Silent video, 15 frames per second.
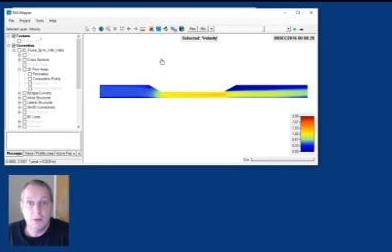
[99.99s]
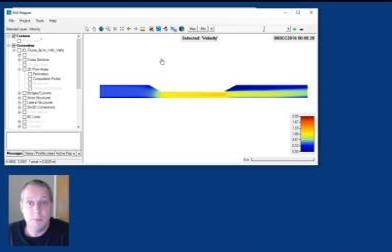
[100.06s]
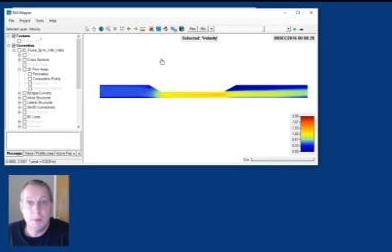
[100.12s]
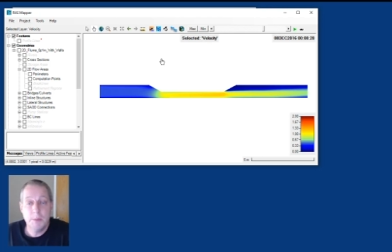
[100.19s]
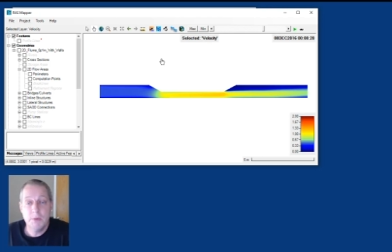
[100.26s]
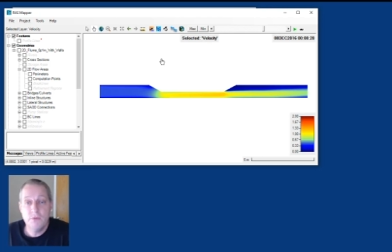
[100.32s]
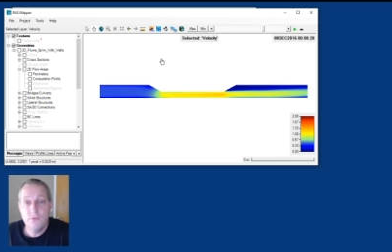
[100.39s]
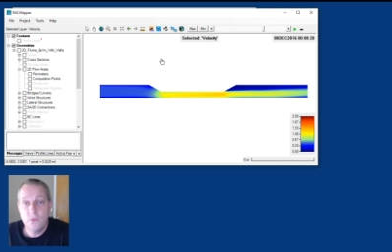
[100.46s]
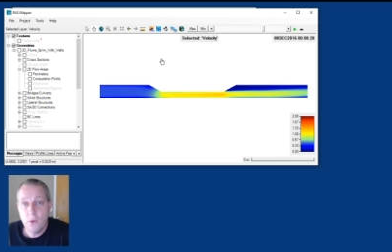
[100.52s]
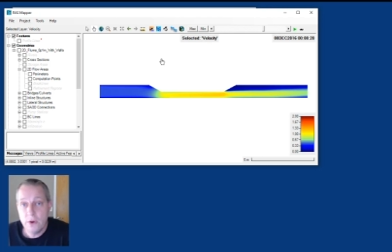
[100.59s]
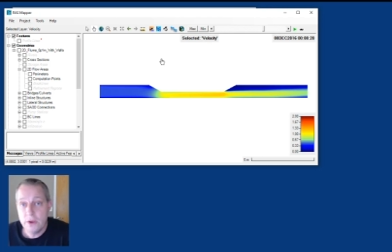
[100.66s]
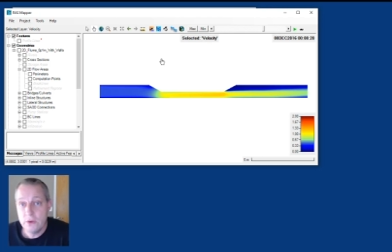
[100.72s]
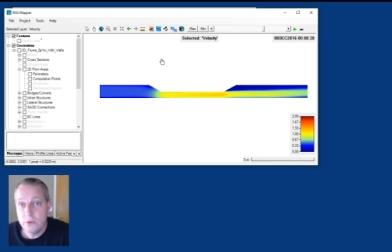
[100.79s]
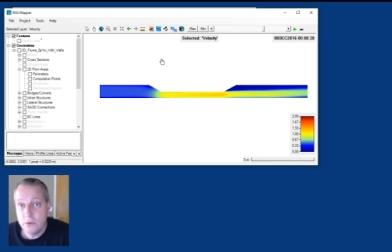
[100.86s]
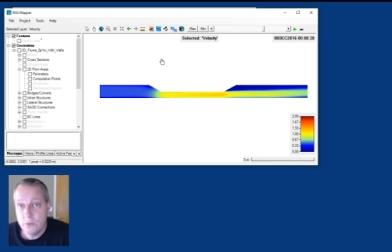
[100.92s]
But before
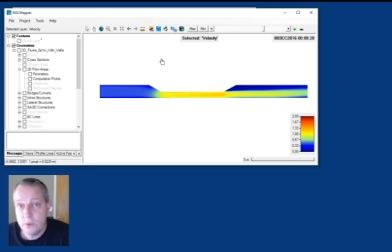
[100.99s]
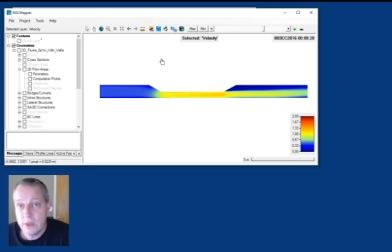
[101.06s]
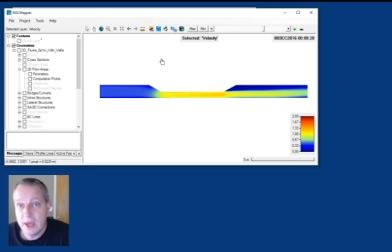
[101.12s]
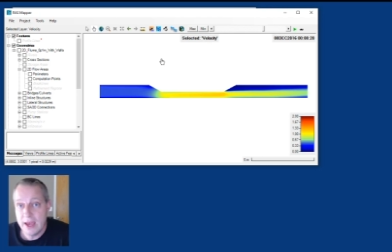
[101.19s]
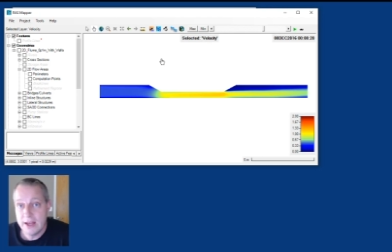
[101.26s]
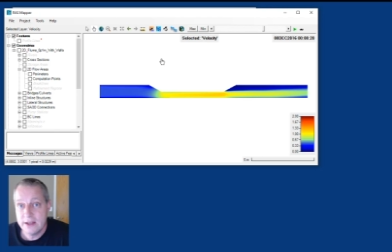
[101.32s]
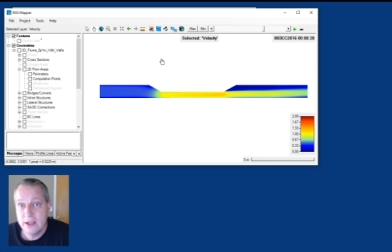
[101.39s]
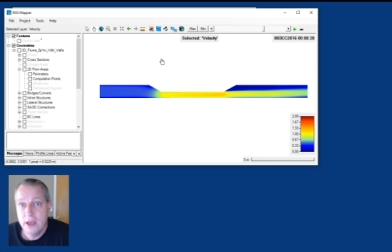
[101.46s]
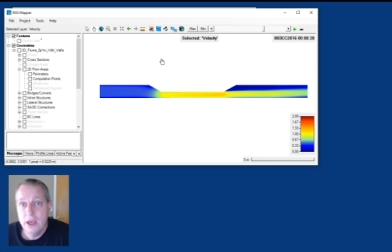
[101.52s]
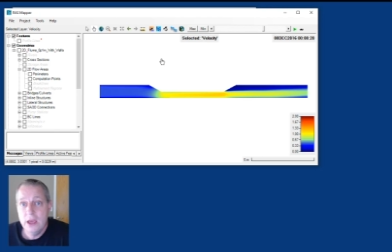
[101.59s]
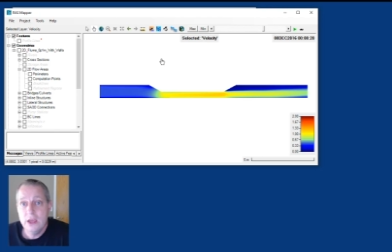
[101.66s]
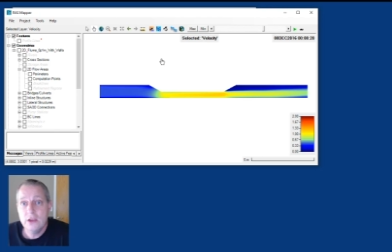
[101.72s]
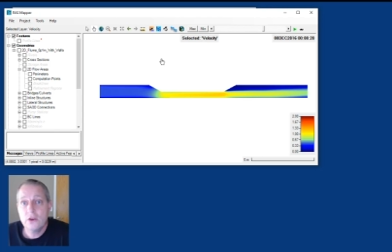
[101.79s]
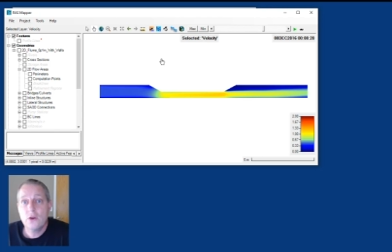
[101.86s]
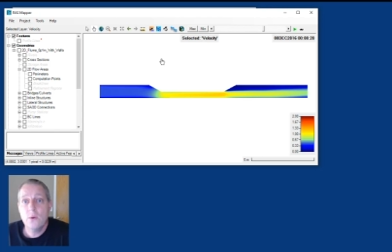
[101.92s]
you do that,
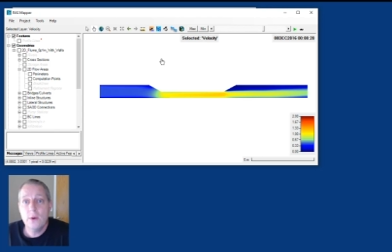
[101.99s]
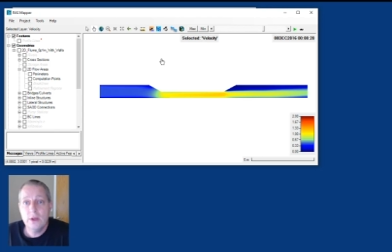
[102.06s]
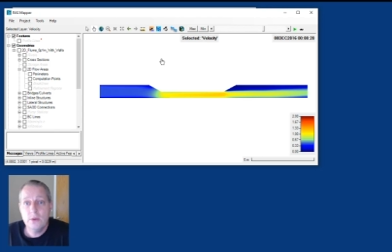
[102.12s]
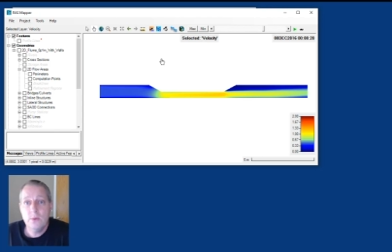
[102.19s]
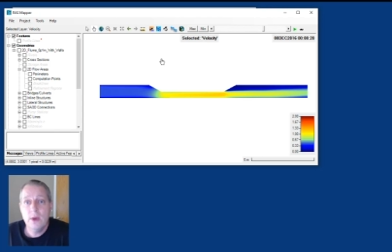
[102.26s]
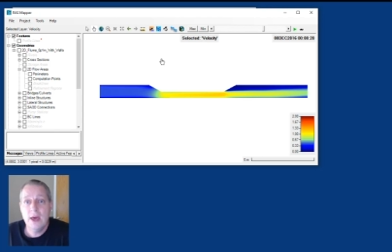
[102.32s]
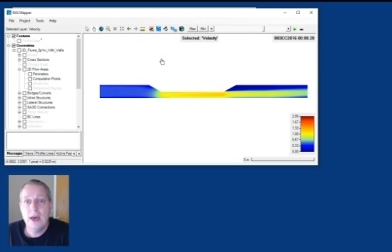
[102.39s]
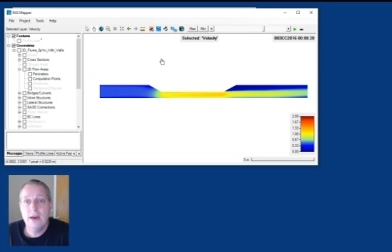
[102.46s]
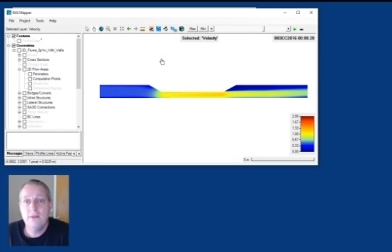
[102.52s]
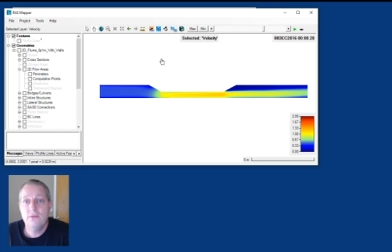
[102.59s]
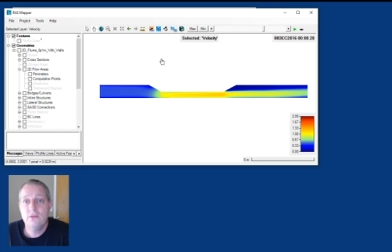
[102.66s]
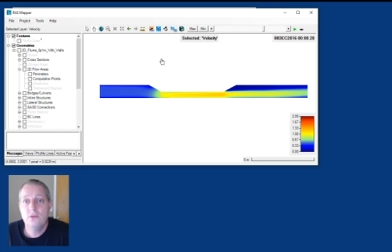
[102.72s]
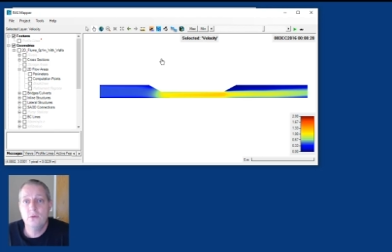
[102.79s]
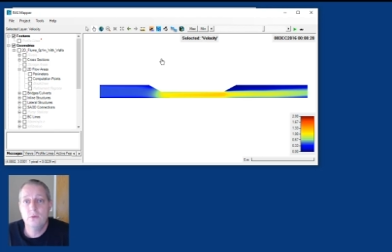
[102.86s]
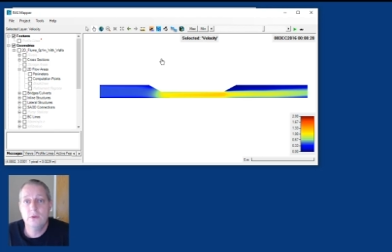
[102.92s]
you're going to have
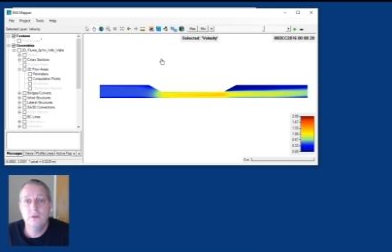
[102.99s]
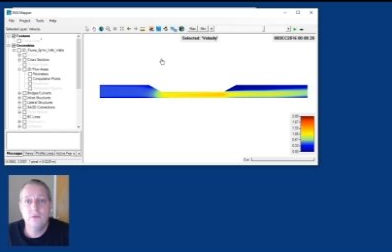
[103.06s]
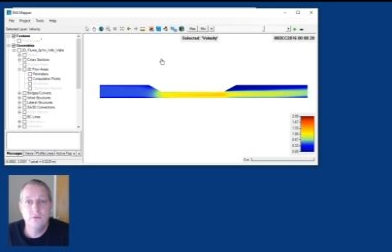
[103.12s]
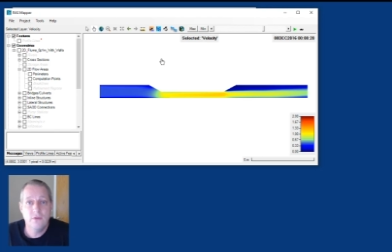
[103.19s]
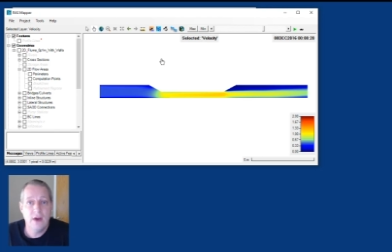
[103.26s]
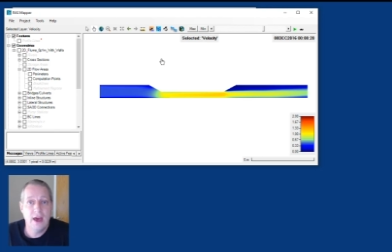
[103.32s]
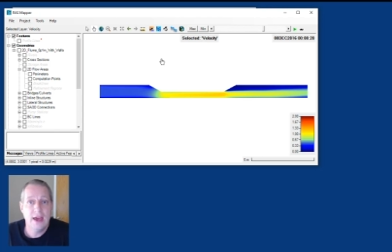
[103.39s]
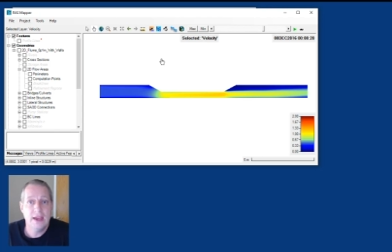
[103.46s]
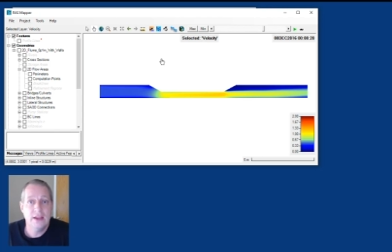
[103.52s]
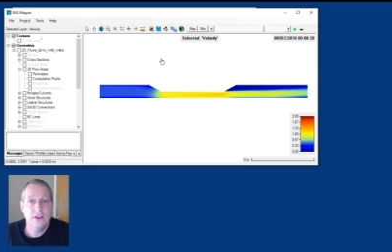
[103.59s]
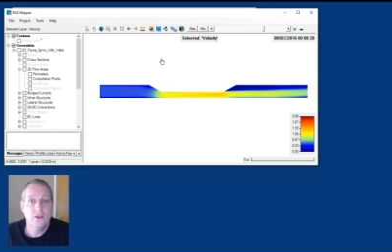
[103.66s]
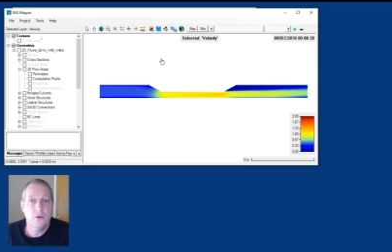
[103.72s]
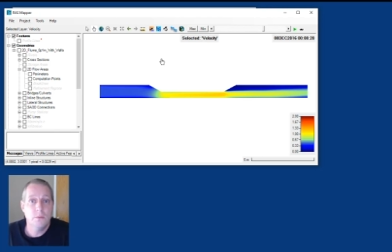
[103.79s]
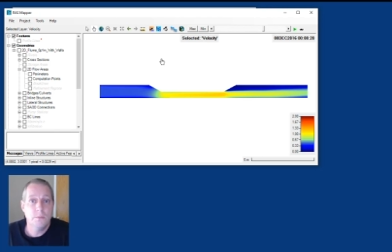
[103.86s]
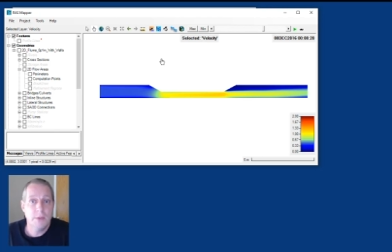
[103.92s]
to define
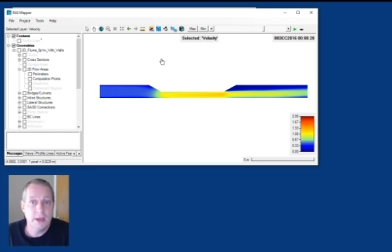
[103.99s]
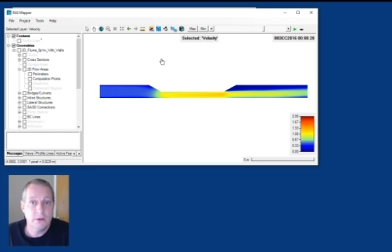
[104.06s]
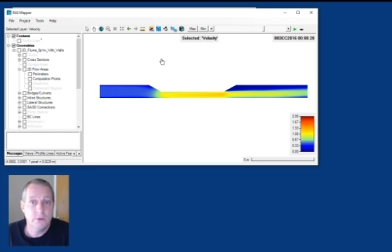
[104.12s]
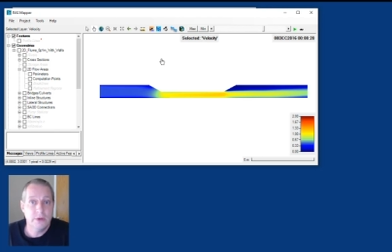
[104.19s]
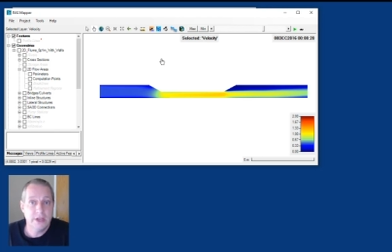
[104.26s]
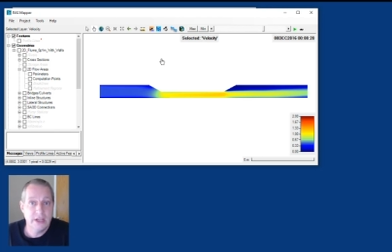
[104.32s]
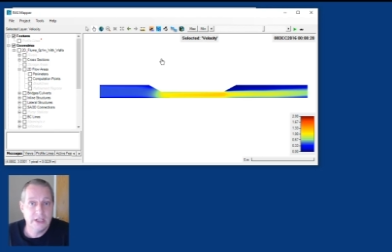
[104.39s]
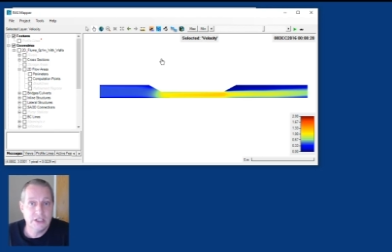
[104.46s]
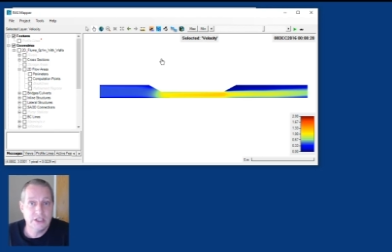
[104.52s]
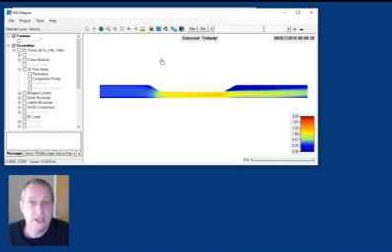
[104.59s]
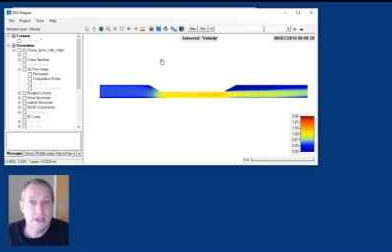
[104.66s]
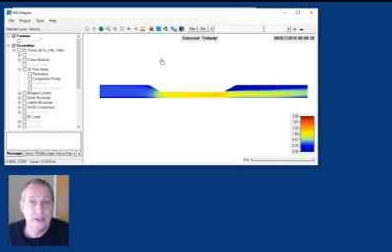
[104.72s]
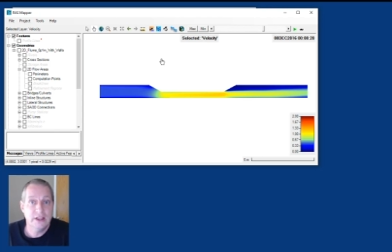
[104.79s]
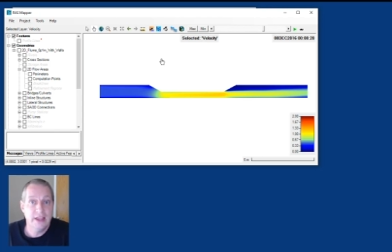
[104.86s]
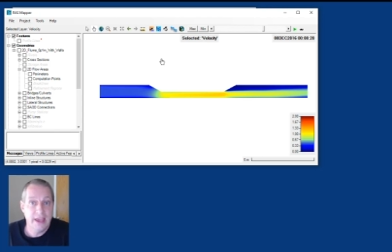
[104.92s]
your bed
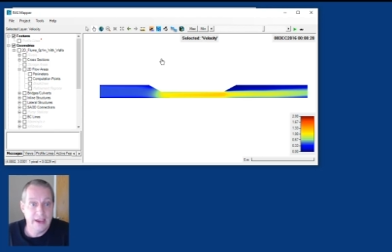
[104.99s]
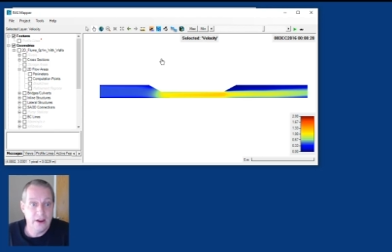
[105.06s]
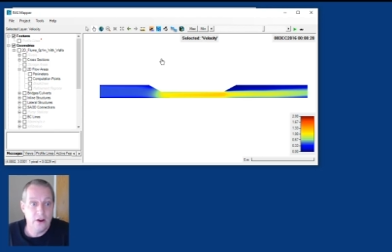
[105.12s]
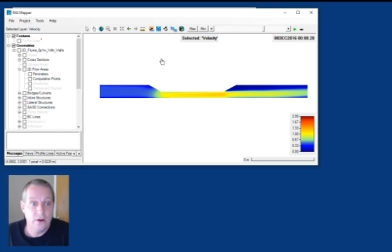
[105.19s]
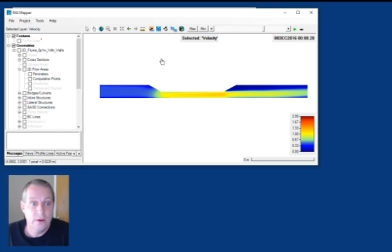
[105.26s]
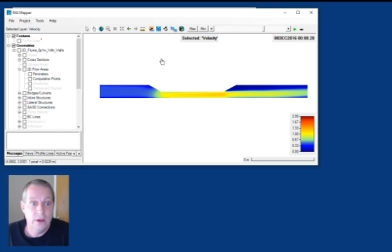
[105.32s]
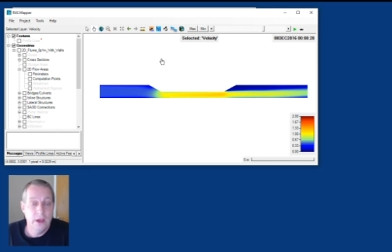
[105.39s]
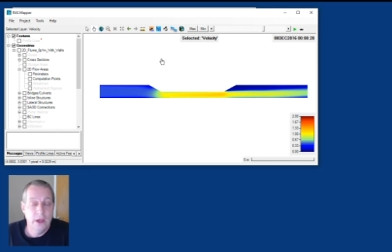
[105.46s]
gradation layer.